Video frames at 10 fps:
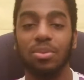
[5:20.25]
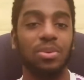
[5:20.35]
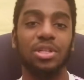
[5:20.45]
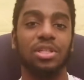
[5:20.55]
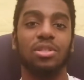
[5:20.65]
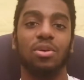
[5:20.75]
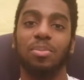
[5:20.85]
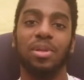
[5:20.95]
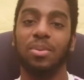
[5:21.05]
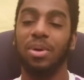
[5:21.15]
we just
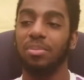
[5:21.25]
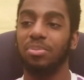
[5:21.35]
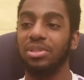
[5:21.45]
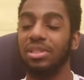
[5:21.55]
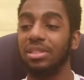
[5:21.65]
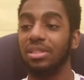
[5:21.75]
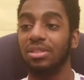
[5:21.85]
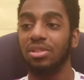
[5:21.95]
don't play well in preseason.